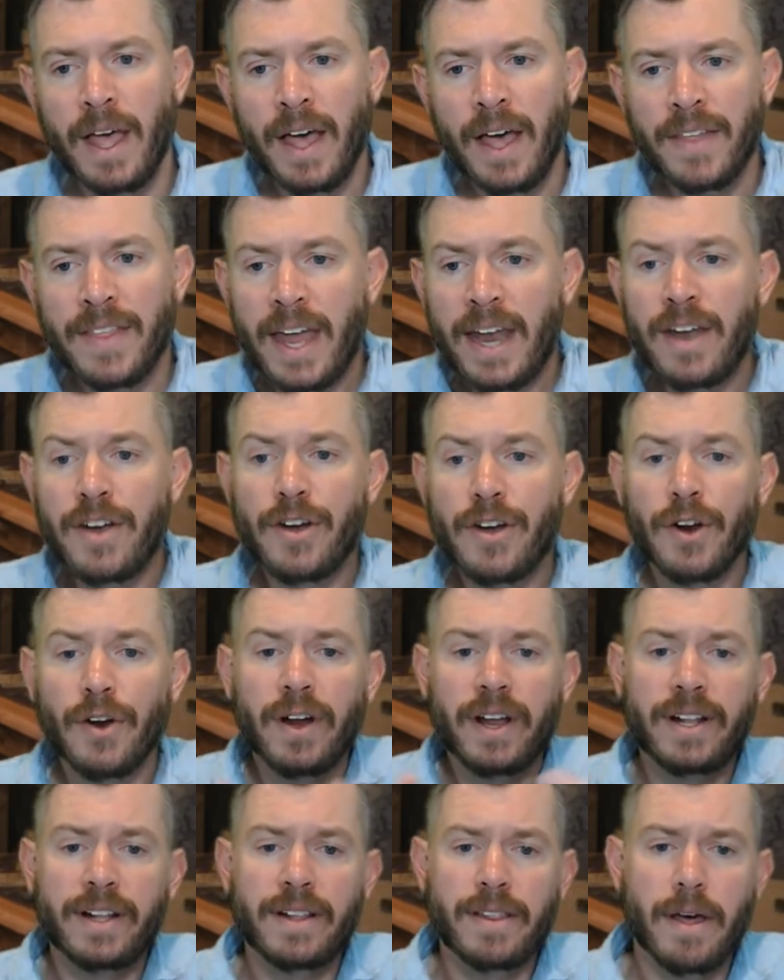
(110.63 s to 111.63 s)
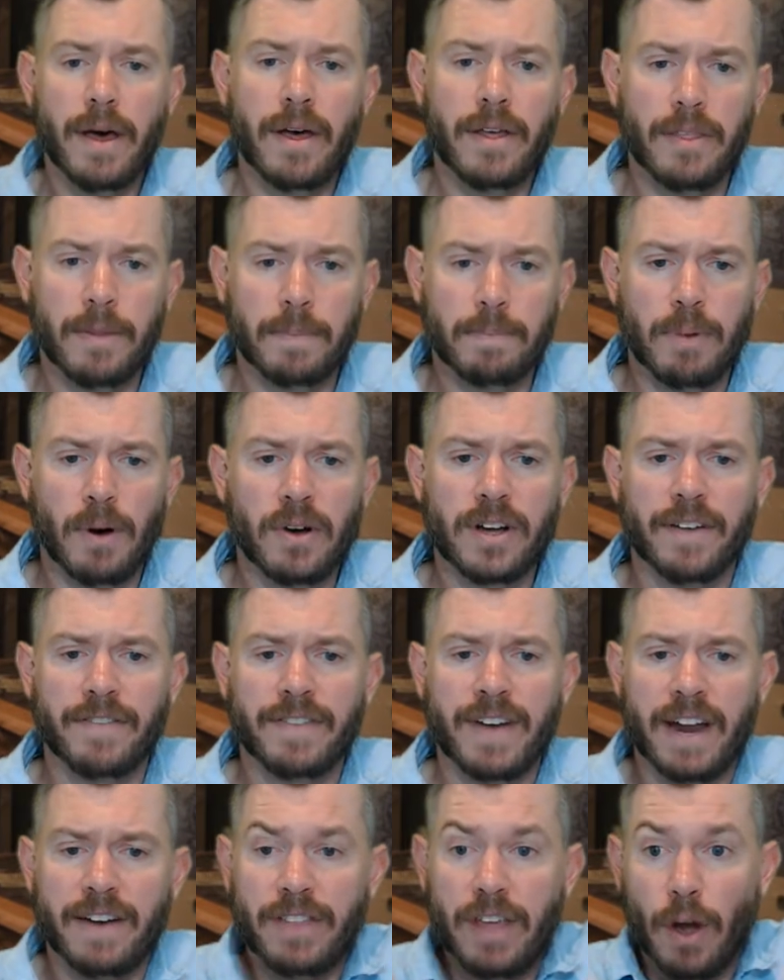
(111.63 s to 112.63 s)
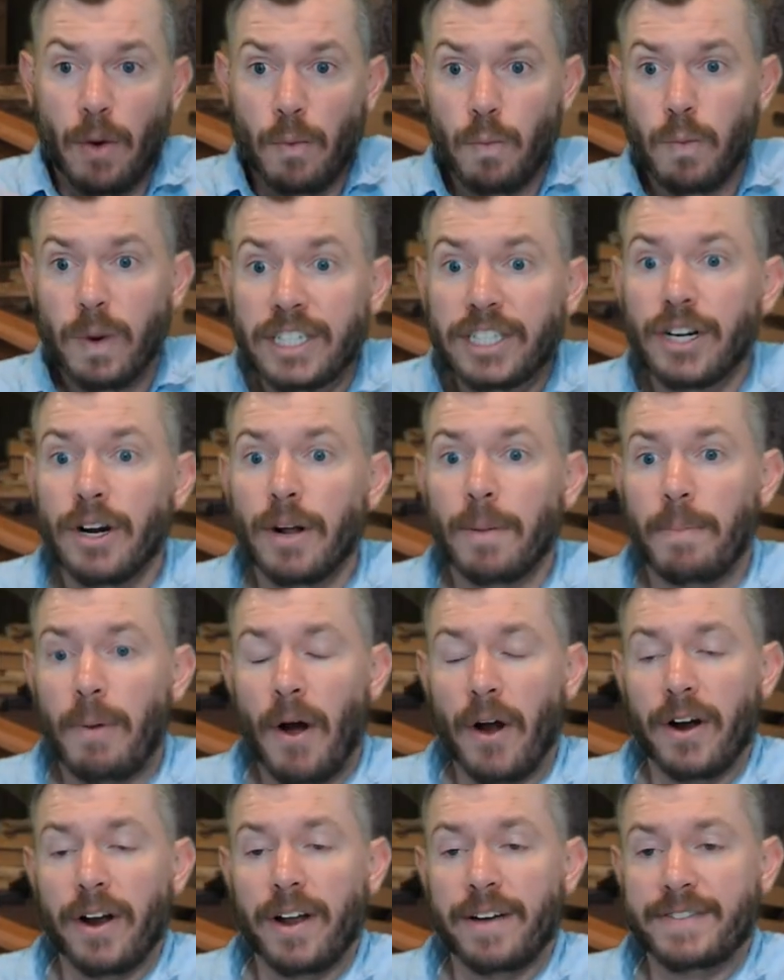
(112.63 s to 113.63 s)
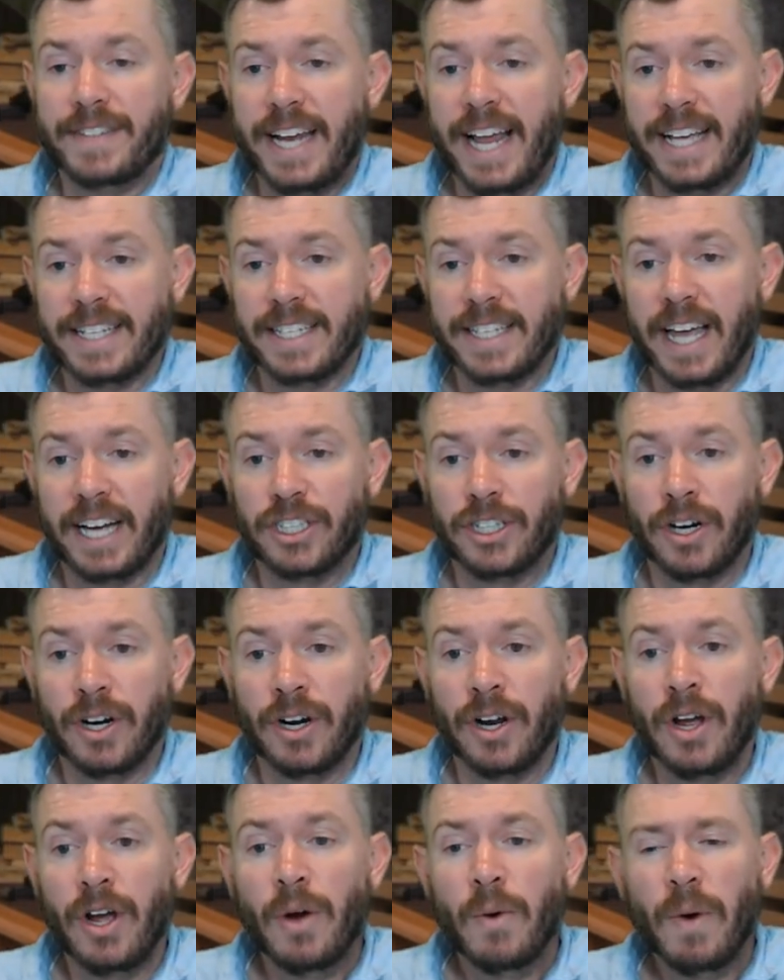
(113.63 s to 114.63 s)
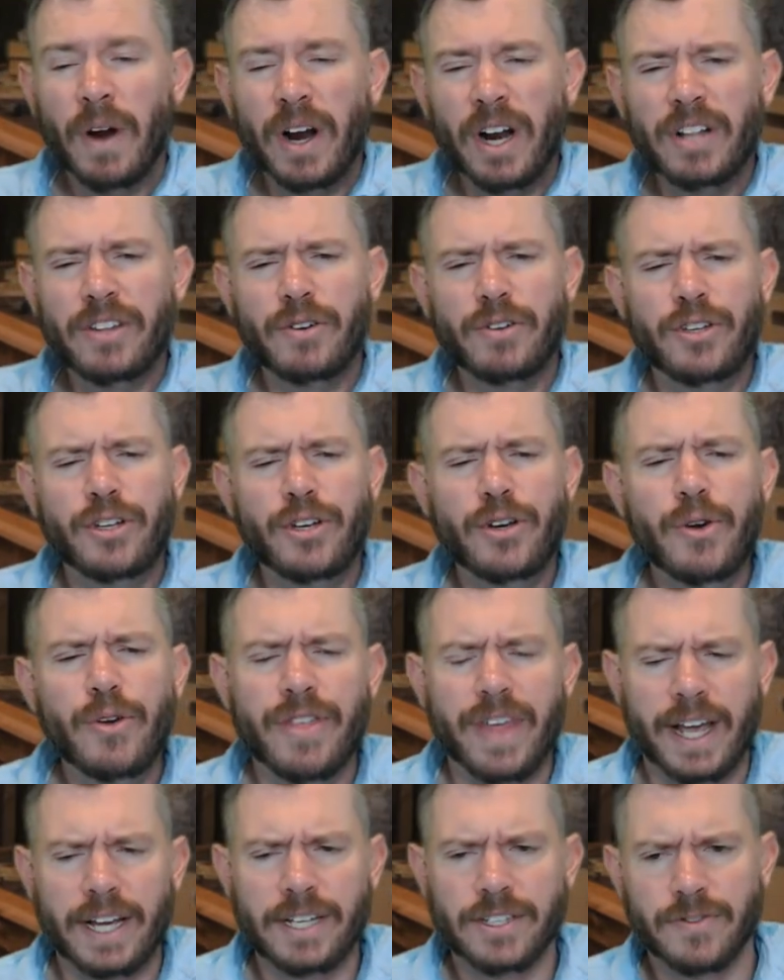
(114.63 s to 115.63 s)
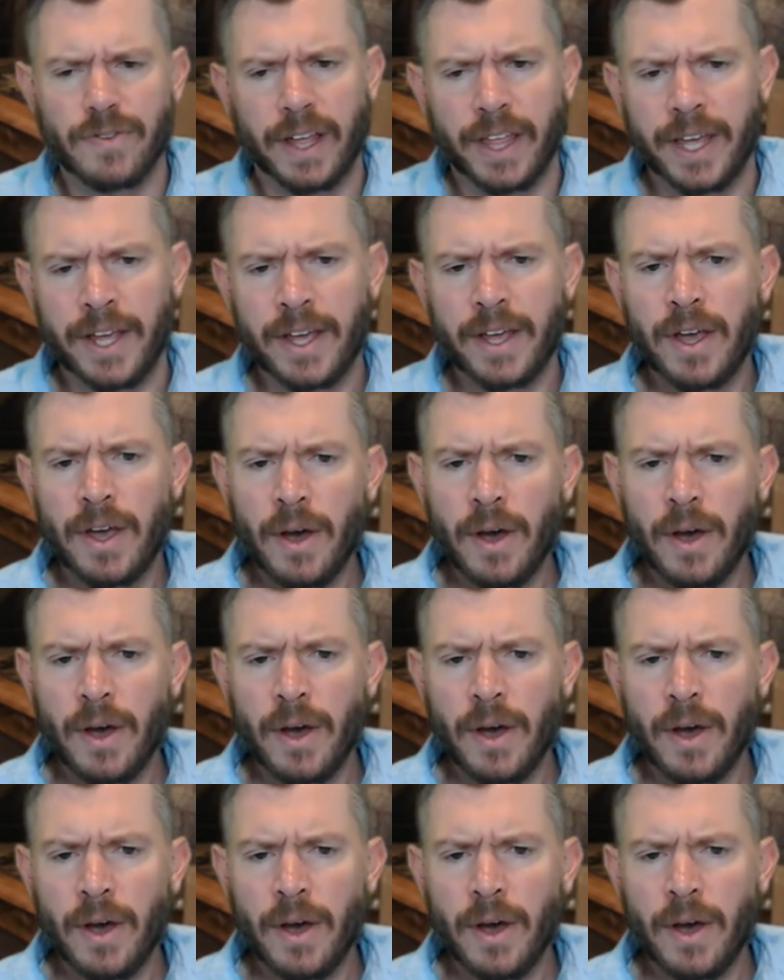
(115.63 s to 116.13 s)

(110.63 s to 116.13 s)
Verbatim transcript: Then, during the, the bulk of kind of the original part of today's lecture, we're going to do two things really.